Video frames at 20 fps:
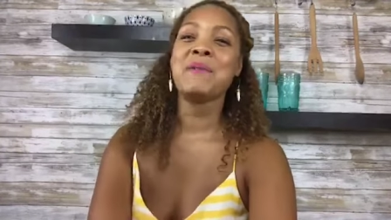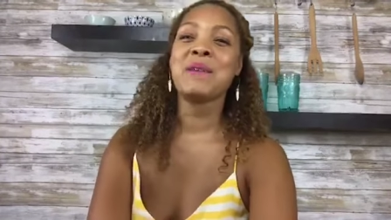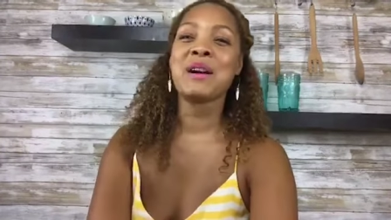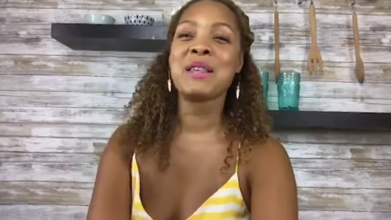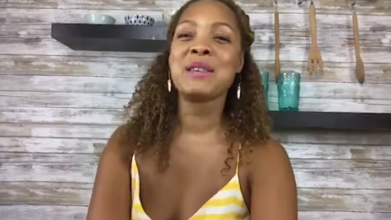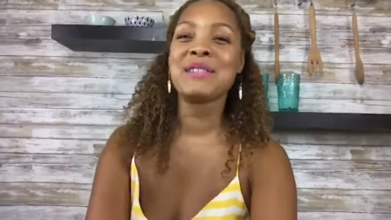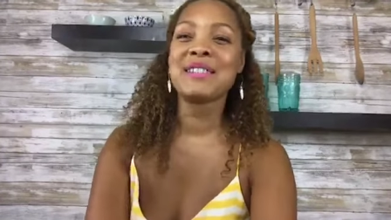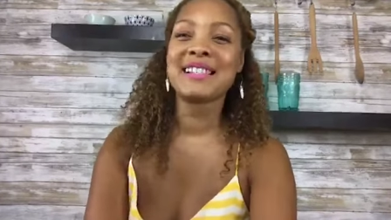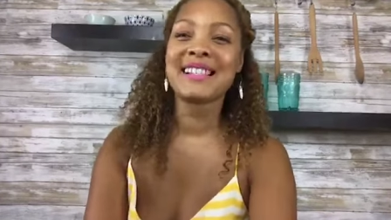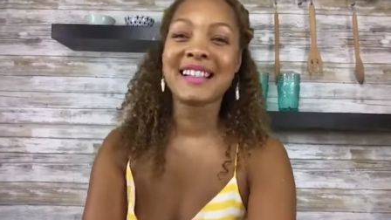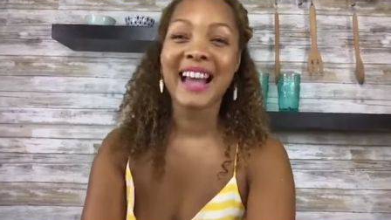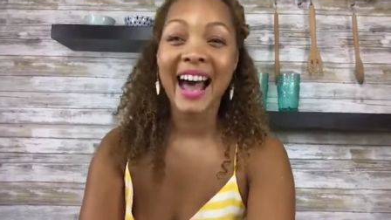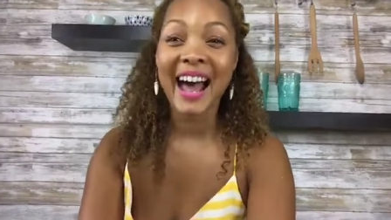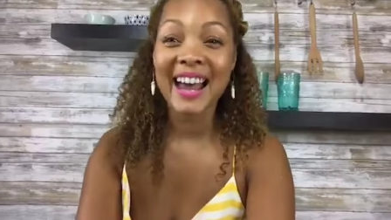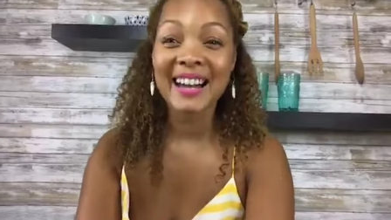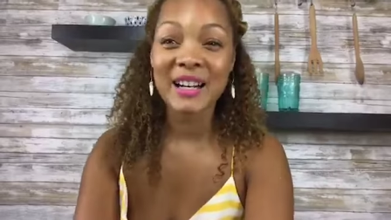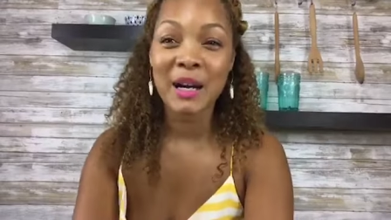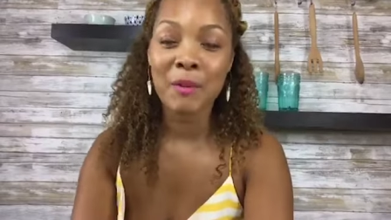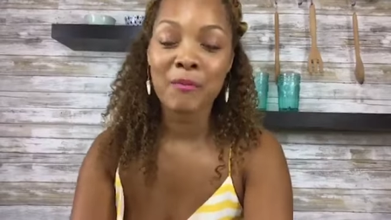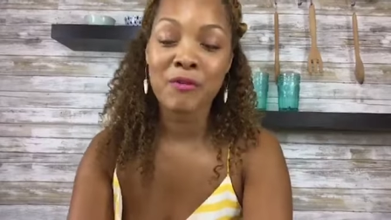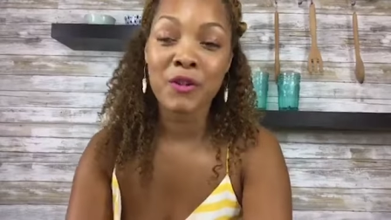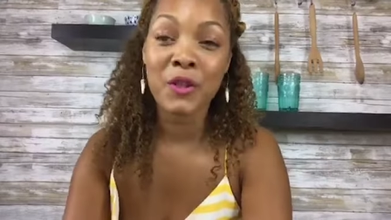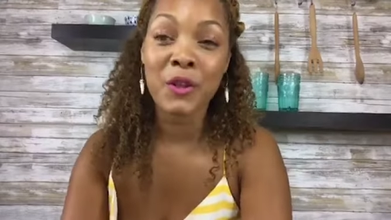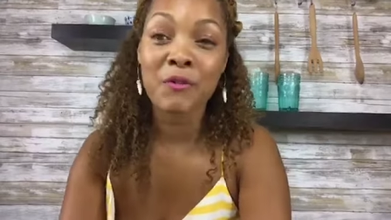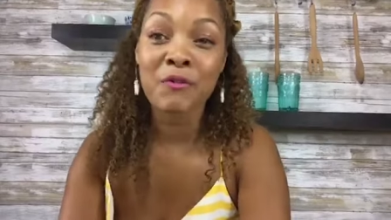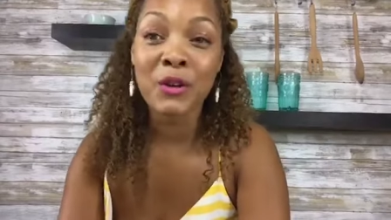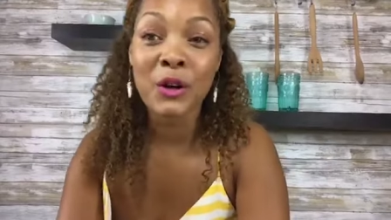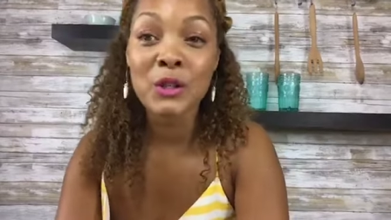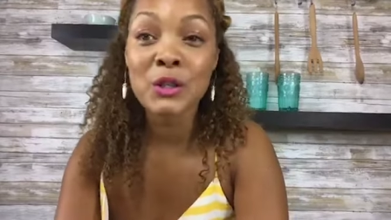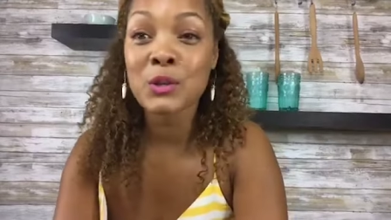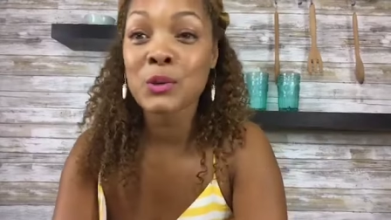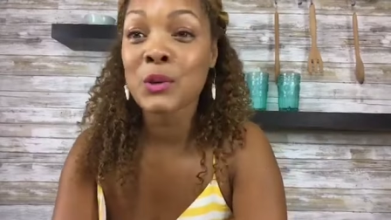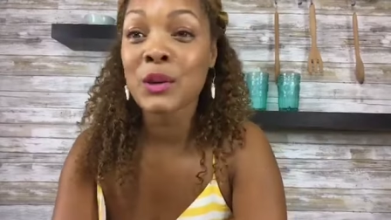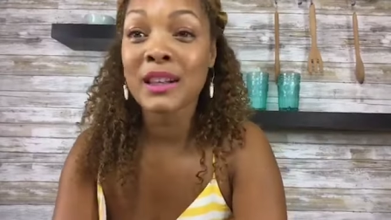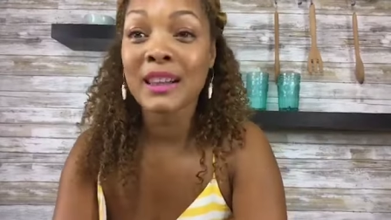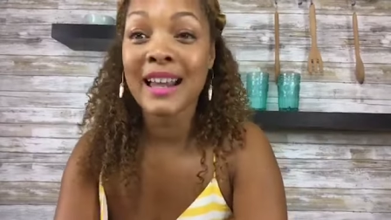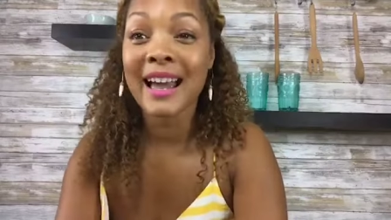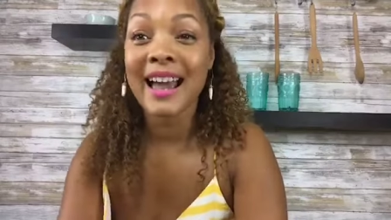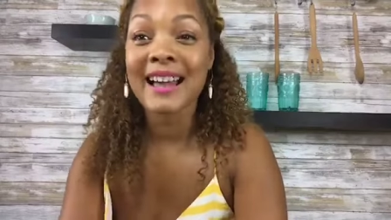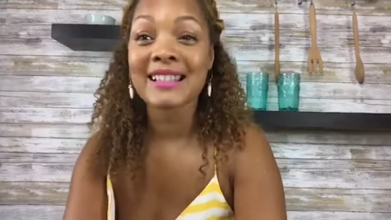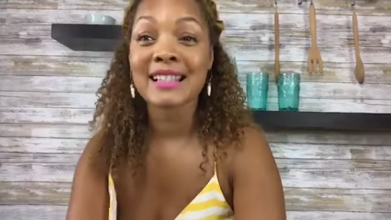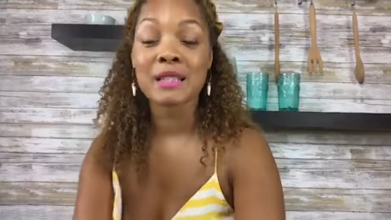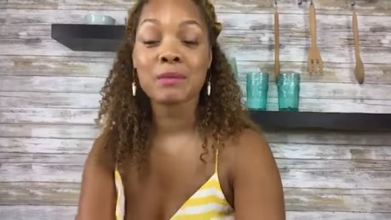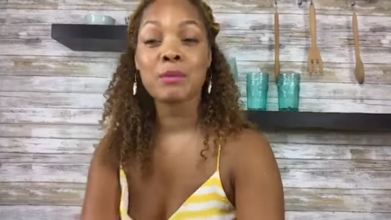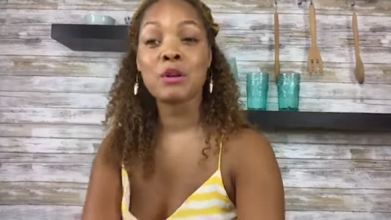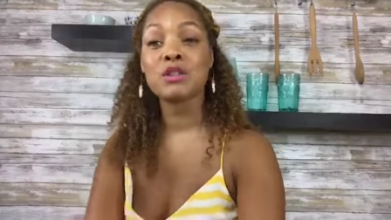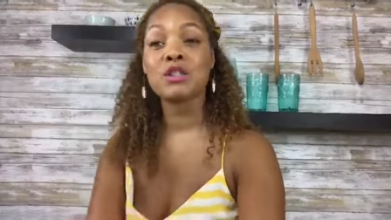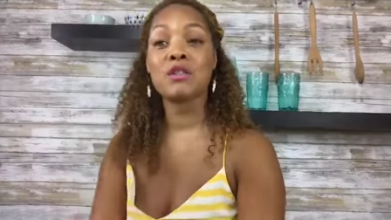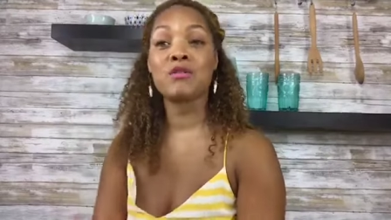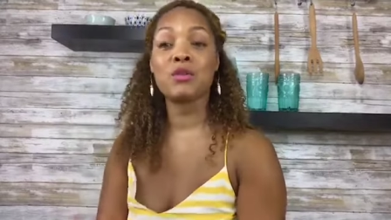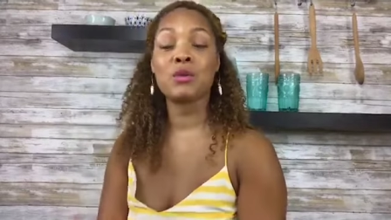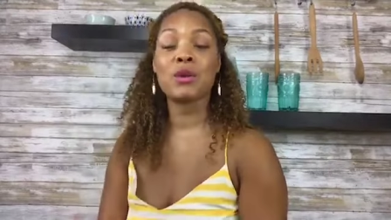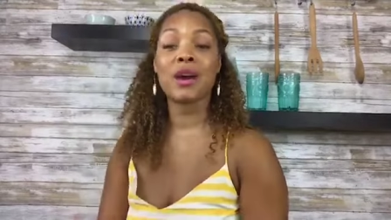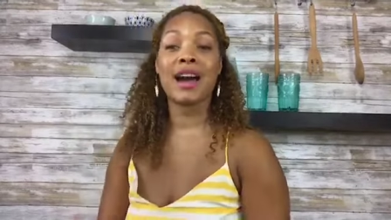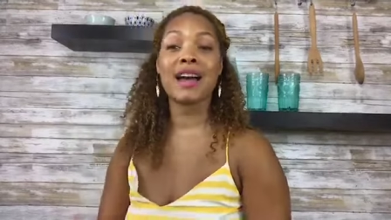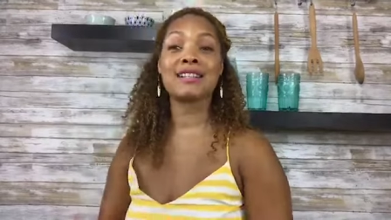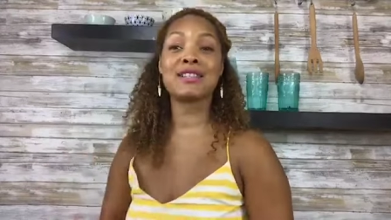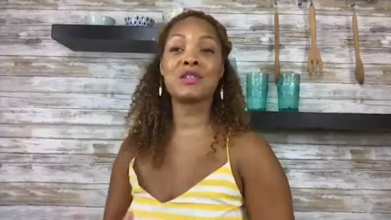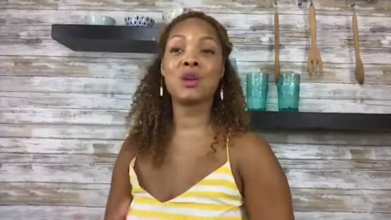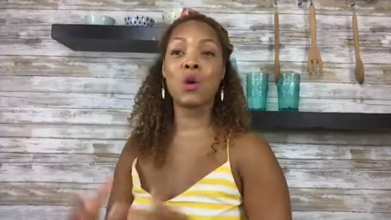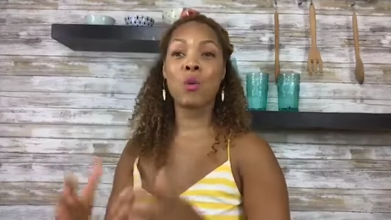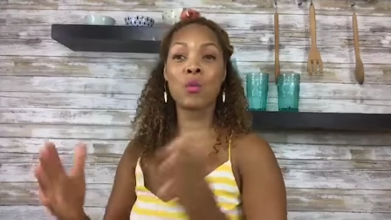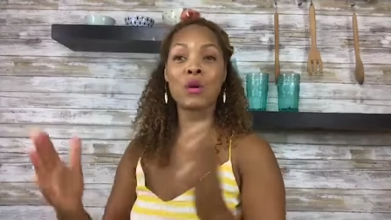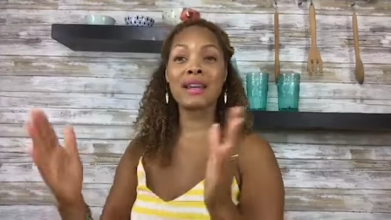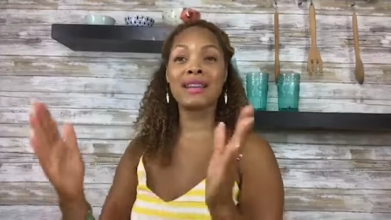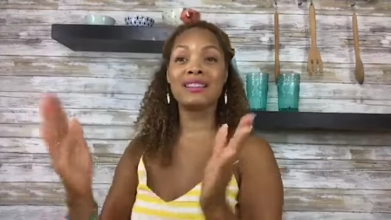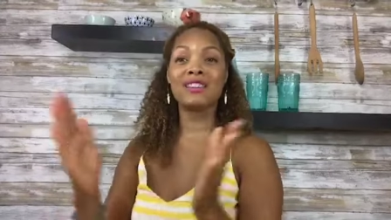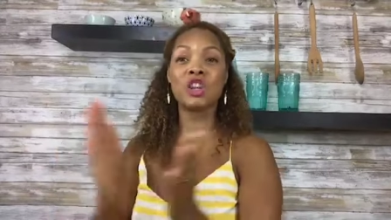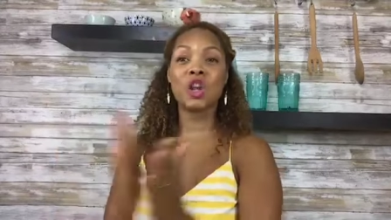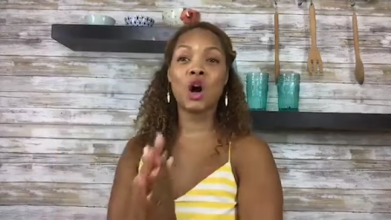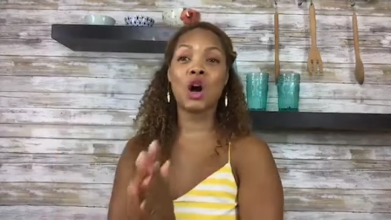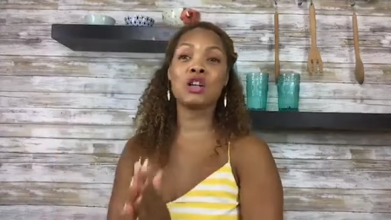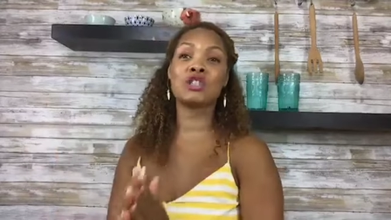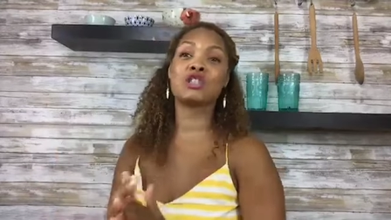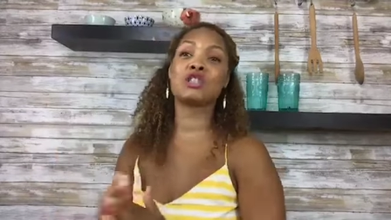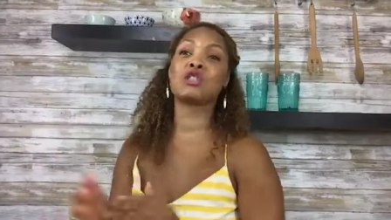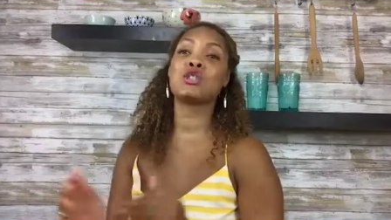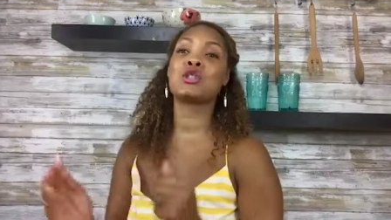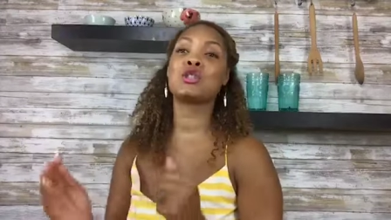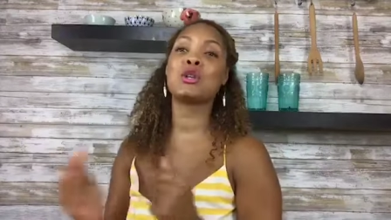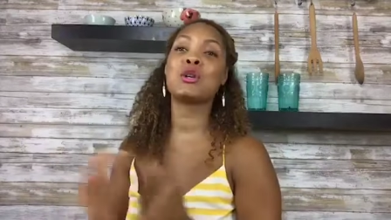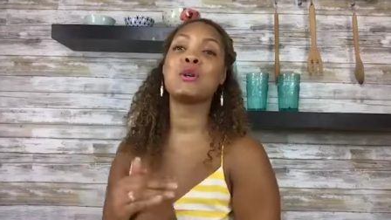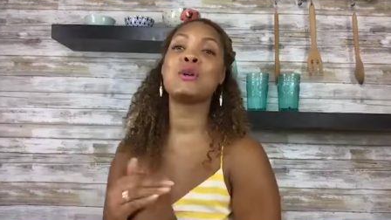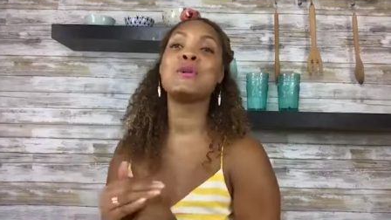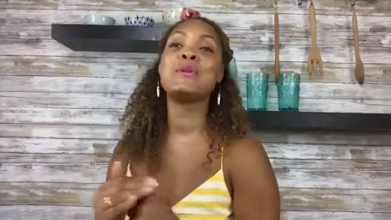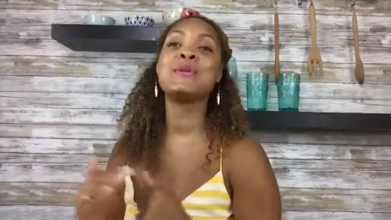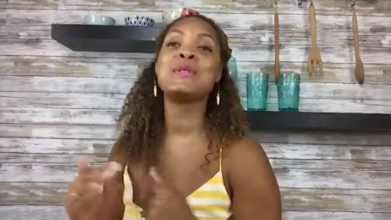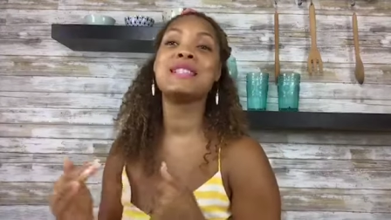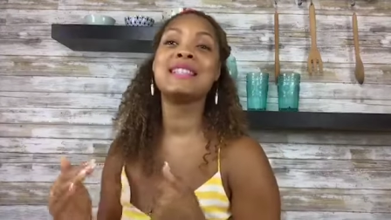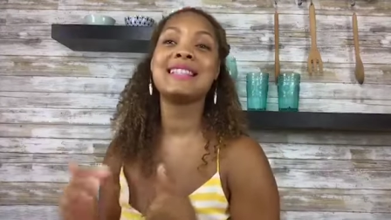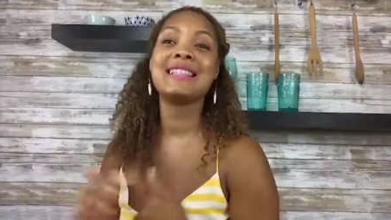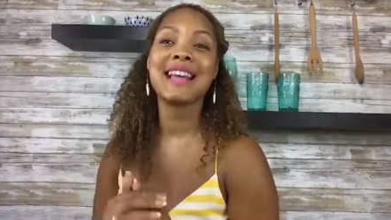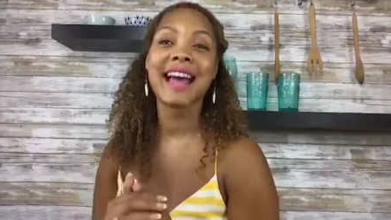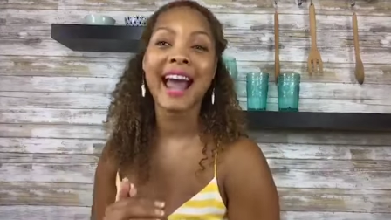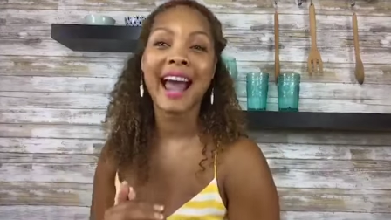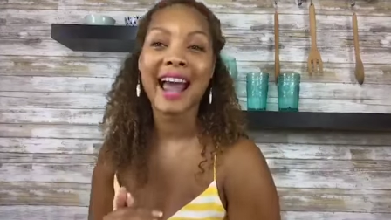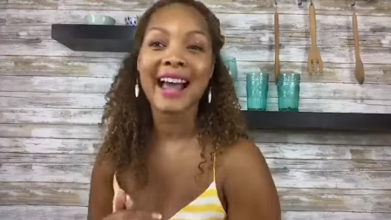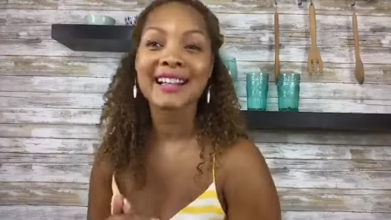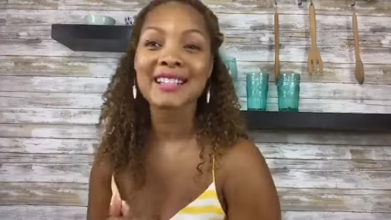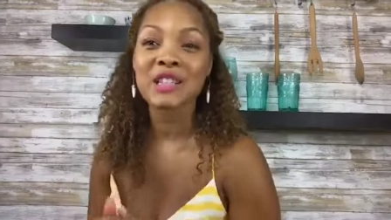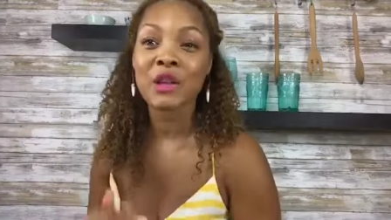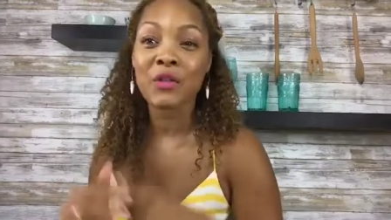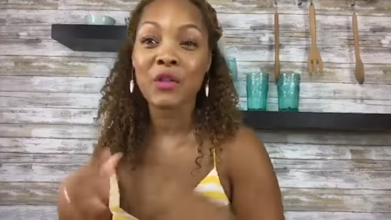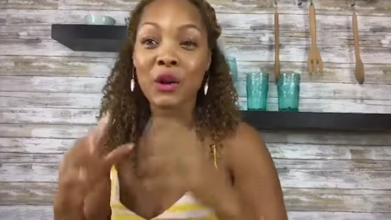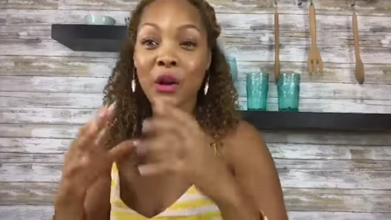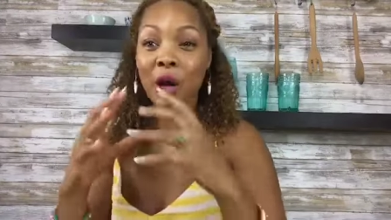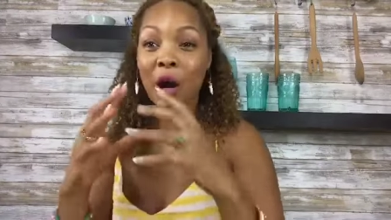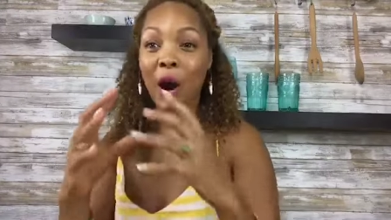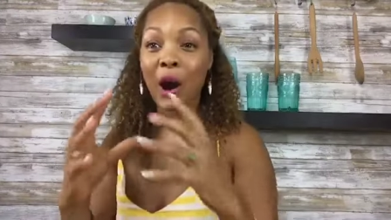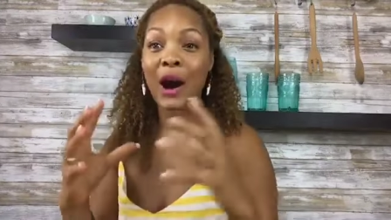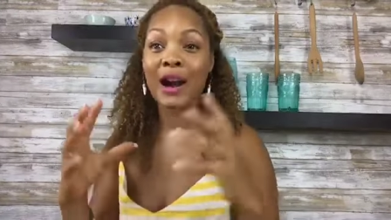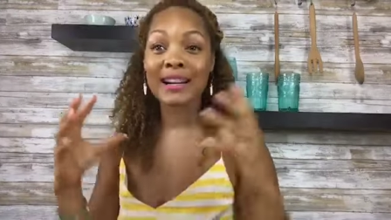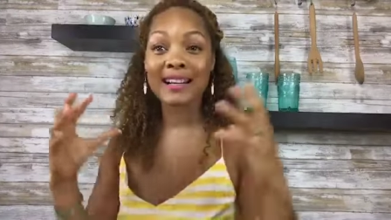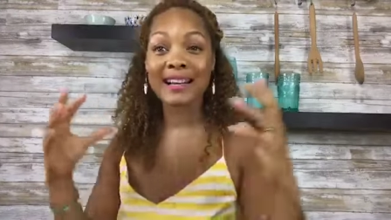when you sign up for the virtual class. As most of you guys know, we launched today. So the cart